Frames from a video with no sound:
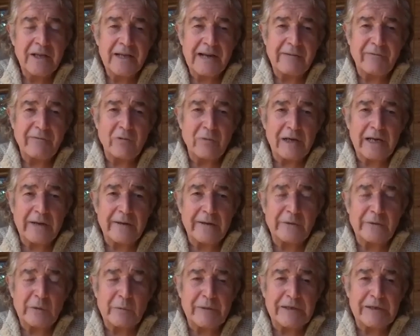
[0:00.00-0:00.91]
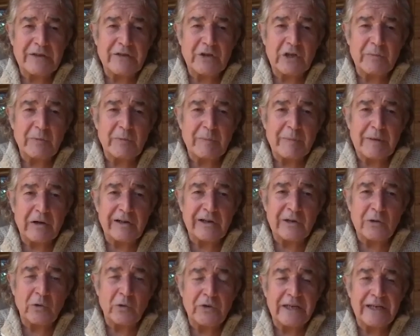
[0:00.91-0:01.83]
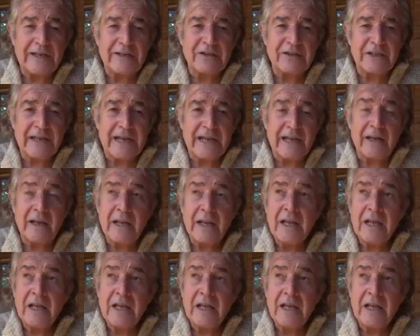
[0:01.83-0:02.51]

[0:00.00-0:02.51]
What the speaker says: everyone going to a big supermarket or the internet.